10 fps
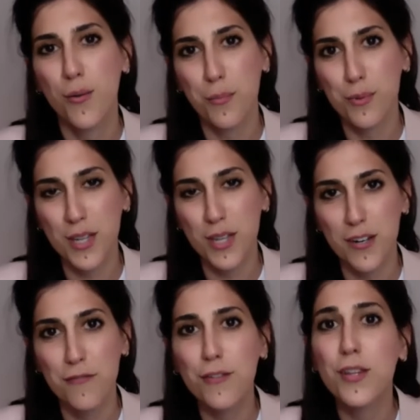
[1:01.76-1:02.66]

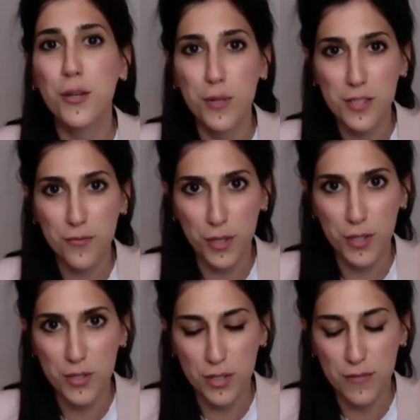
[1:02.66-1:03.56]
representative for the US
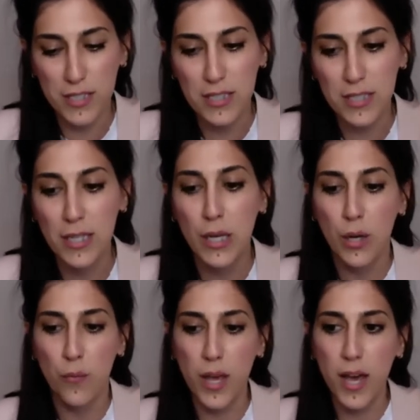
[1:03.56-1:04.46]
Foreign Service.
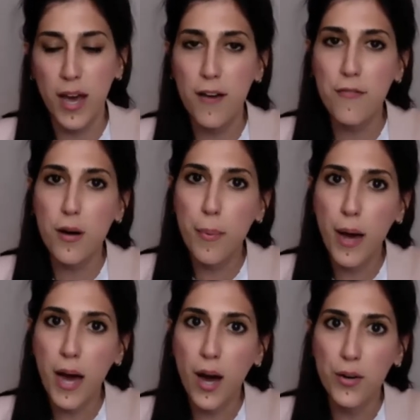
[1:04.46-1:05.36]
We have
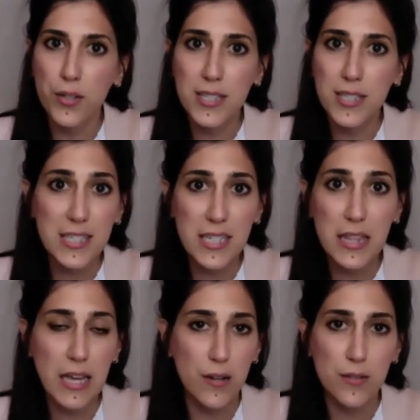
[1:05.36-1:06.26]
about
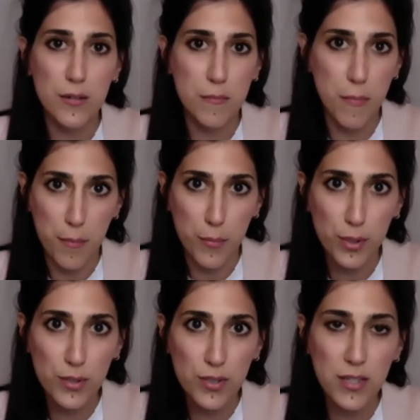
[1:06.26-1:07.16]
16,000
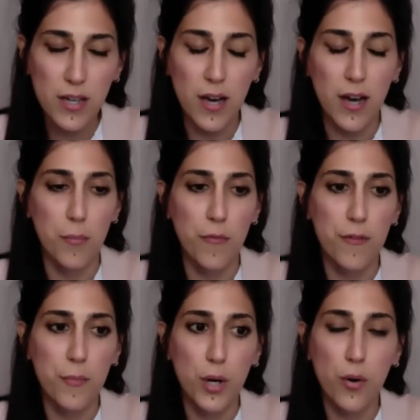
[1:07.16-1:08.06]
members um,
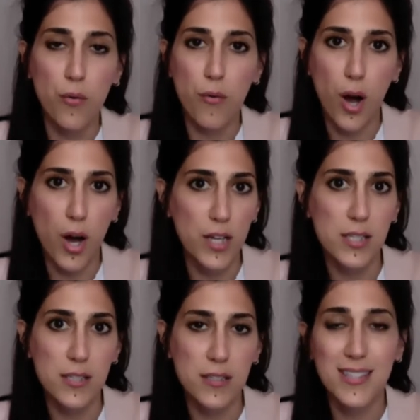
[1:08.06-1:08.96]
from
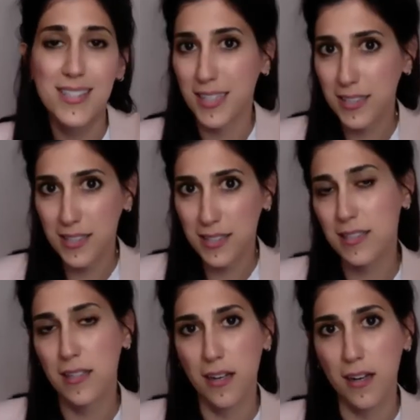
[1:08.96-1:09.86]
across six.
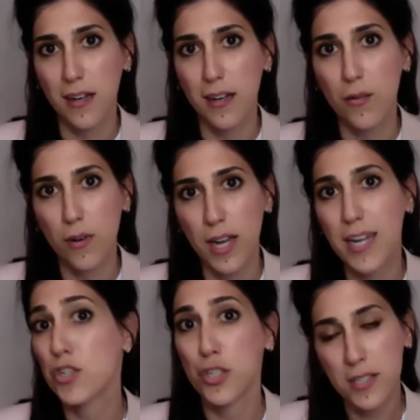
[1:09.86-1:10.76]
Uh,
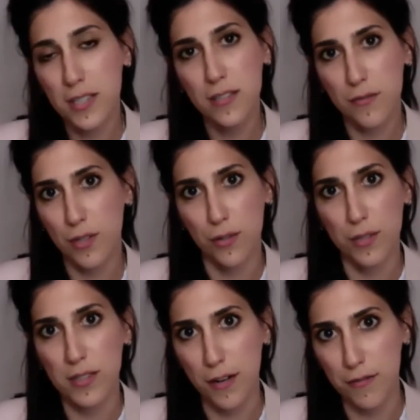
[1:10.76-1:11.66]
agencies of the
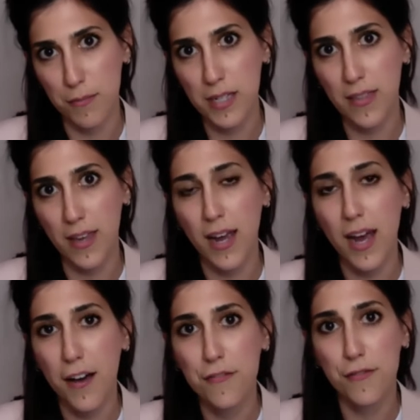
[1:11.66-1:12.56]
US government that
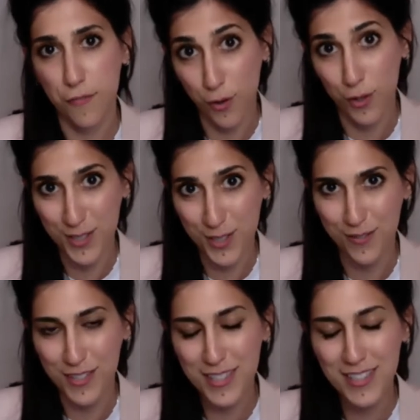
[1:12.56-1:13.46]
have foreign
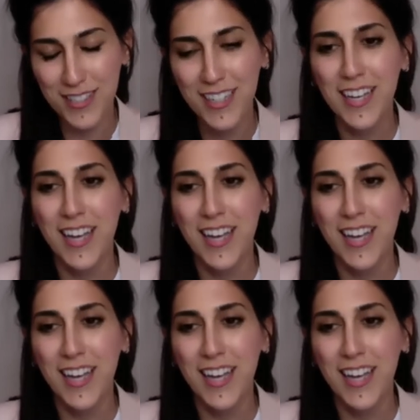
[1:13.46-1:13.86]
service.